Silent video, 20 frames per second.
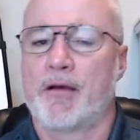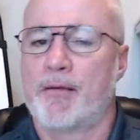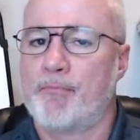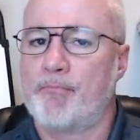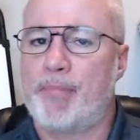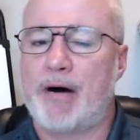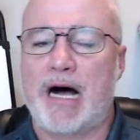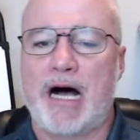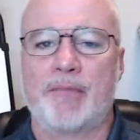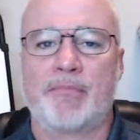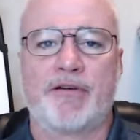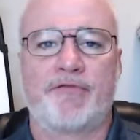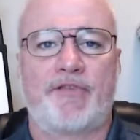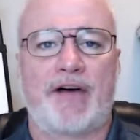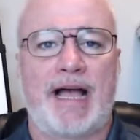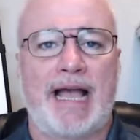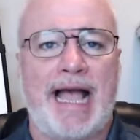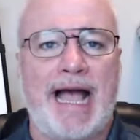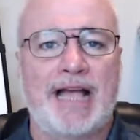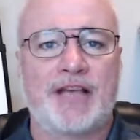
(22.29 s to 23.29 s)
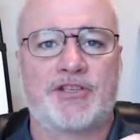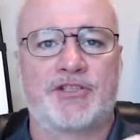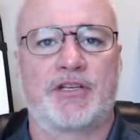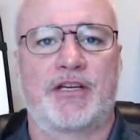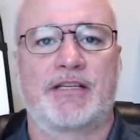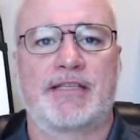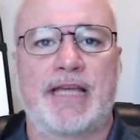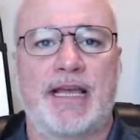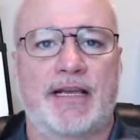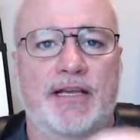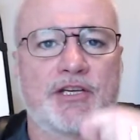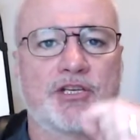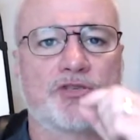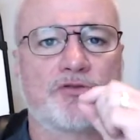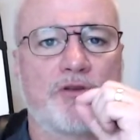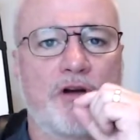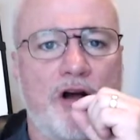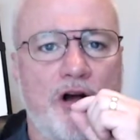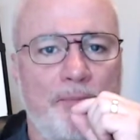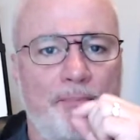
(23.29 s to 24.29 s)
Bob, if I asked you to take a
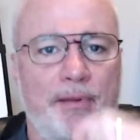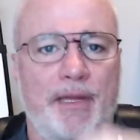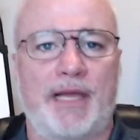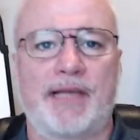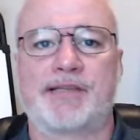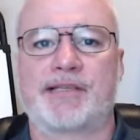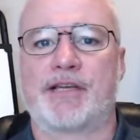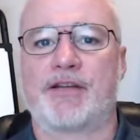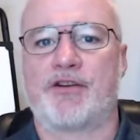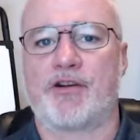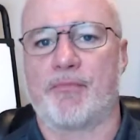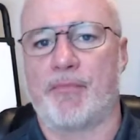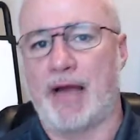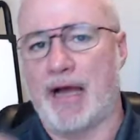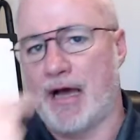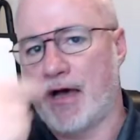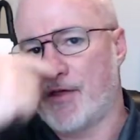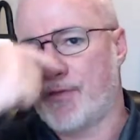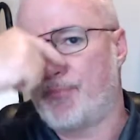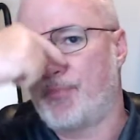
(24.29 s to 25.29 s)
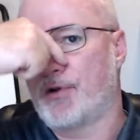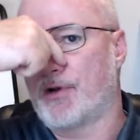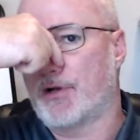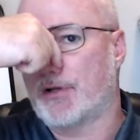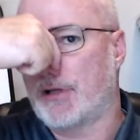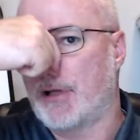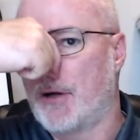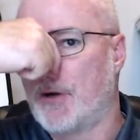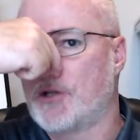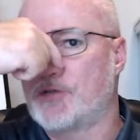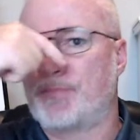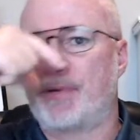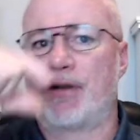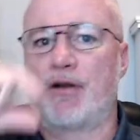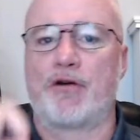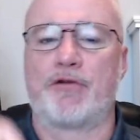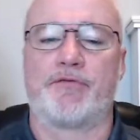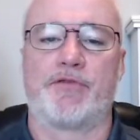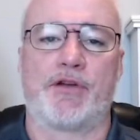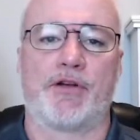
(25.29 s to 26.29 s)
straw, place it in your mouth, put a clothespin
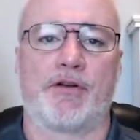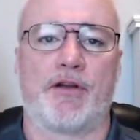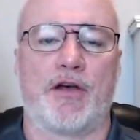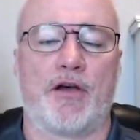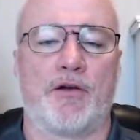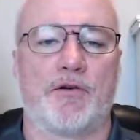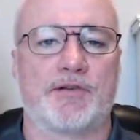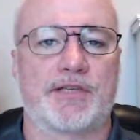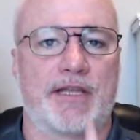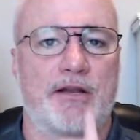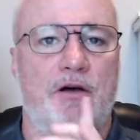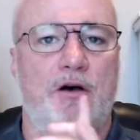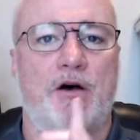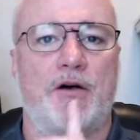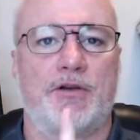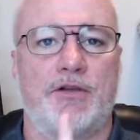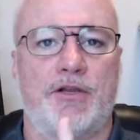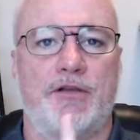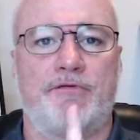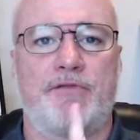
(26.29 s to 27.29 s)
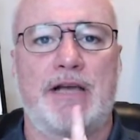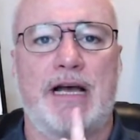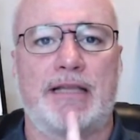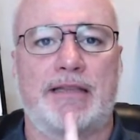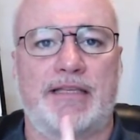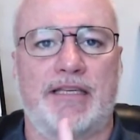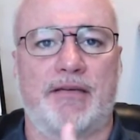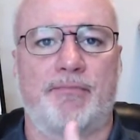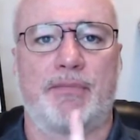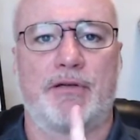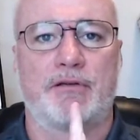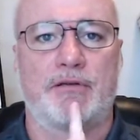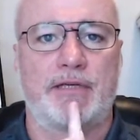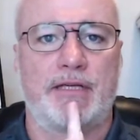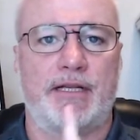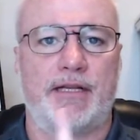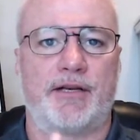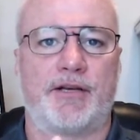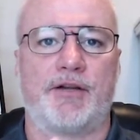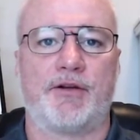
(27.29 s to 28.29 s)
over your nose, and all you've got the
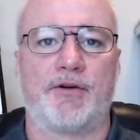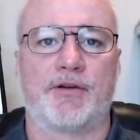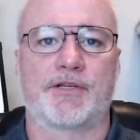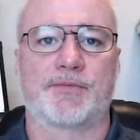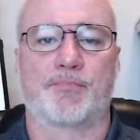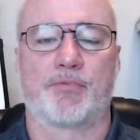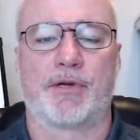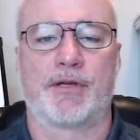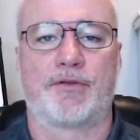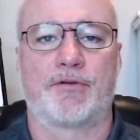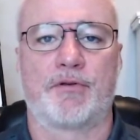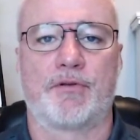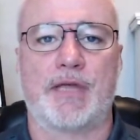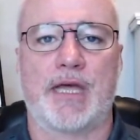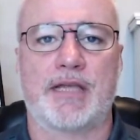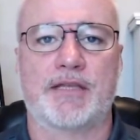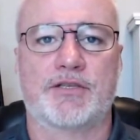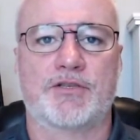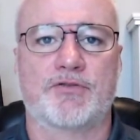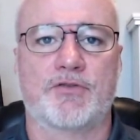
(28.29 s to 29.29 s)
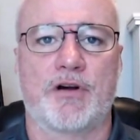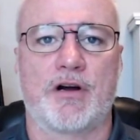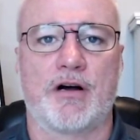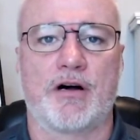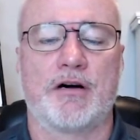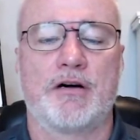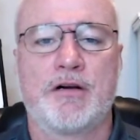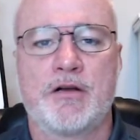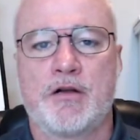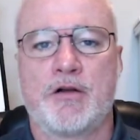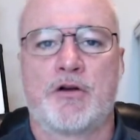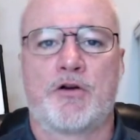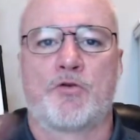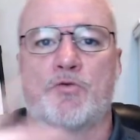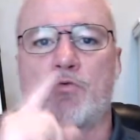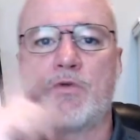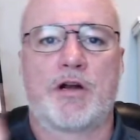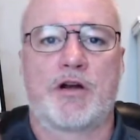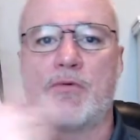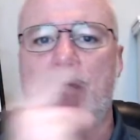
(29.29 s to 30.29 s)
ability to do is breathe through that straw,
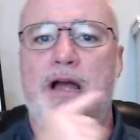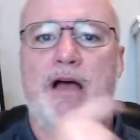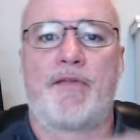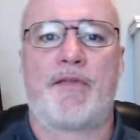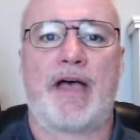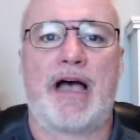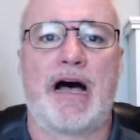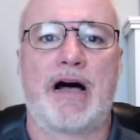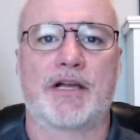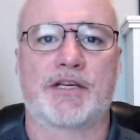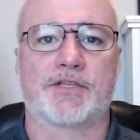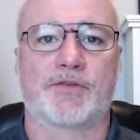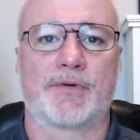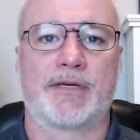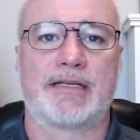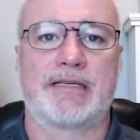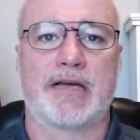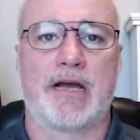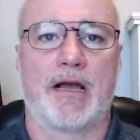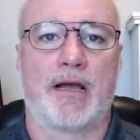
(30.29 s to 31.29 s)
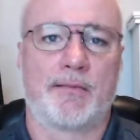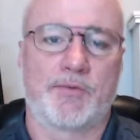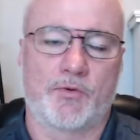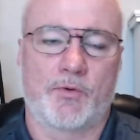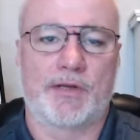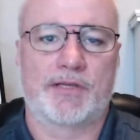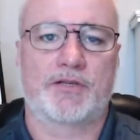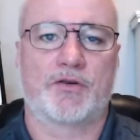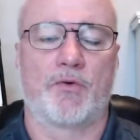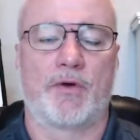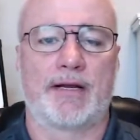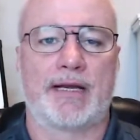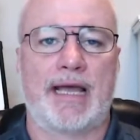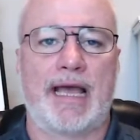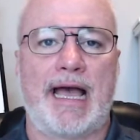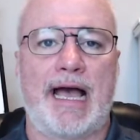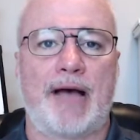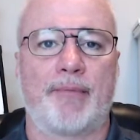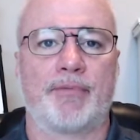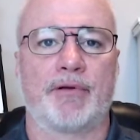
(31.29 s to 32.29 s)
run around the house 3 times, what's going to
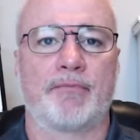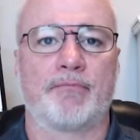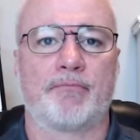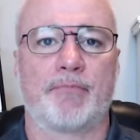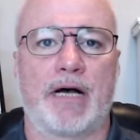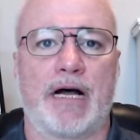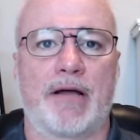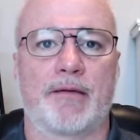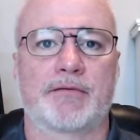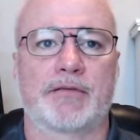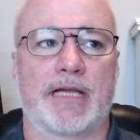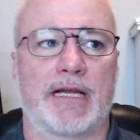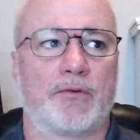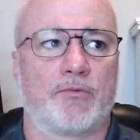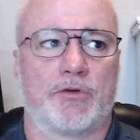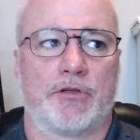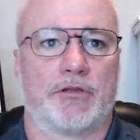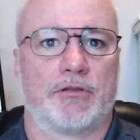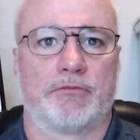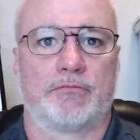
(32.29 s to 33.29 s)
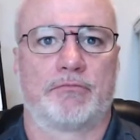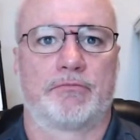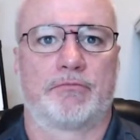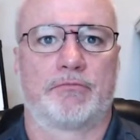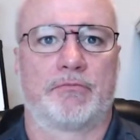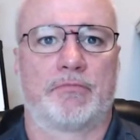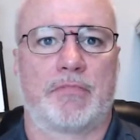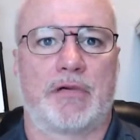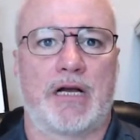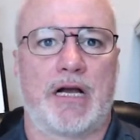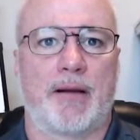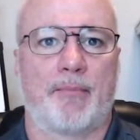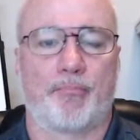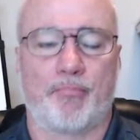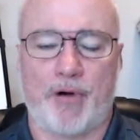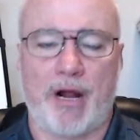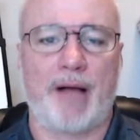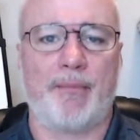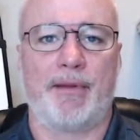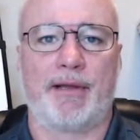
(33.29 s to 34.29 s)
happen? Bob's like, well, I'm
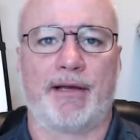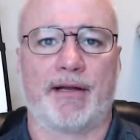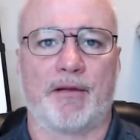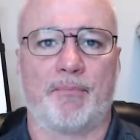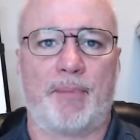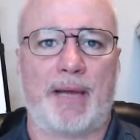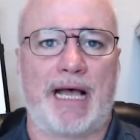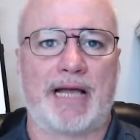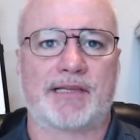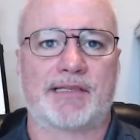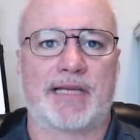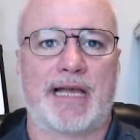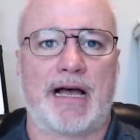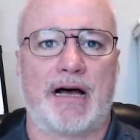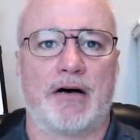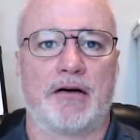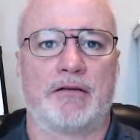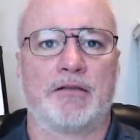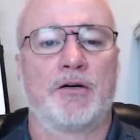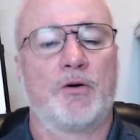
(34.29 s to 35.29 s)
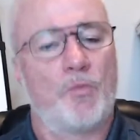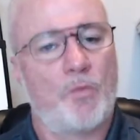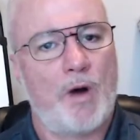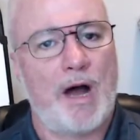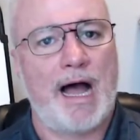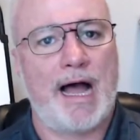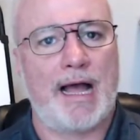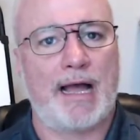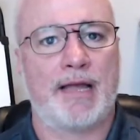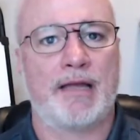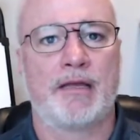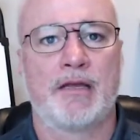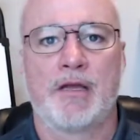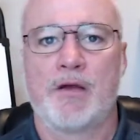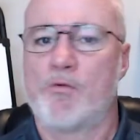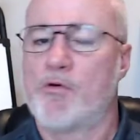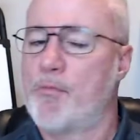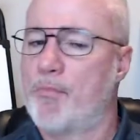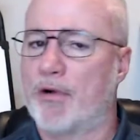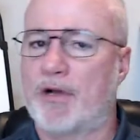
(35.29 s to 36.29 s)
probably going to pass out. Why?
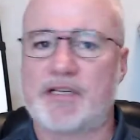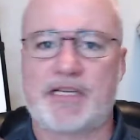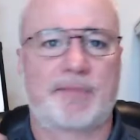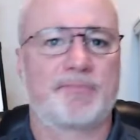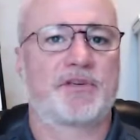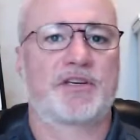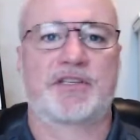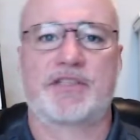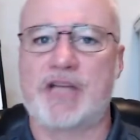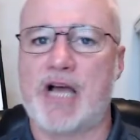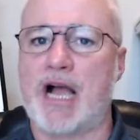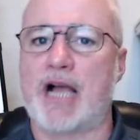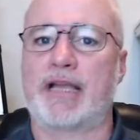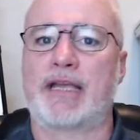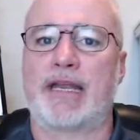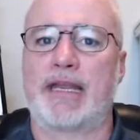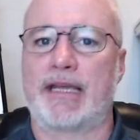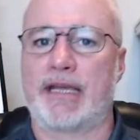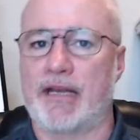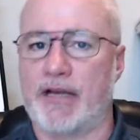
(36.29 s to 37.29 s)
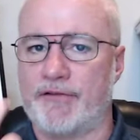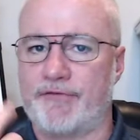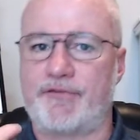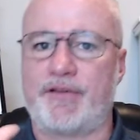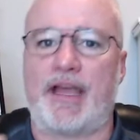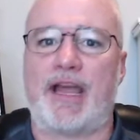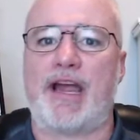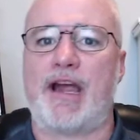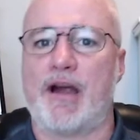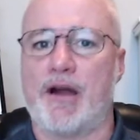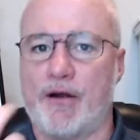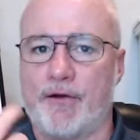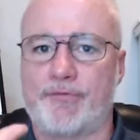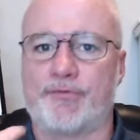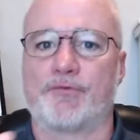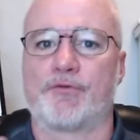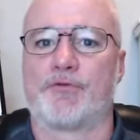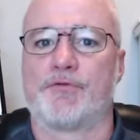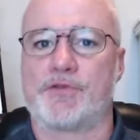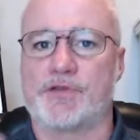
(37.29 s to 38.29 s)
Well, because I'm just not getting enough air
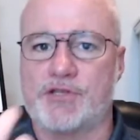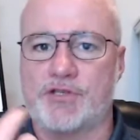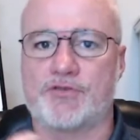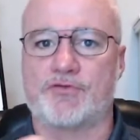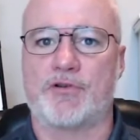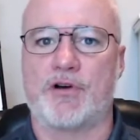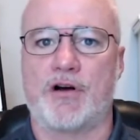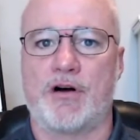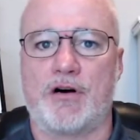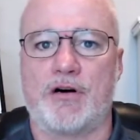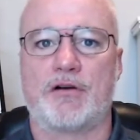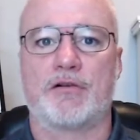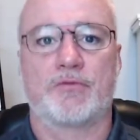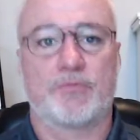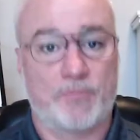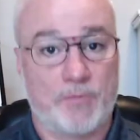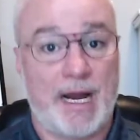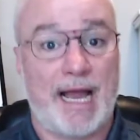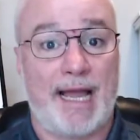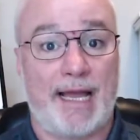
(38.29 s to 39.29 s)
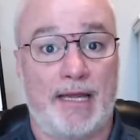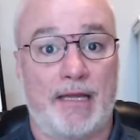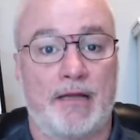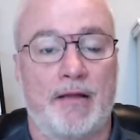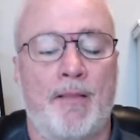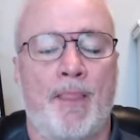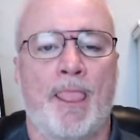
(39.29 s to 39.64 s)
through the straw. Right.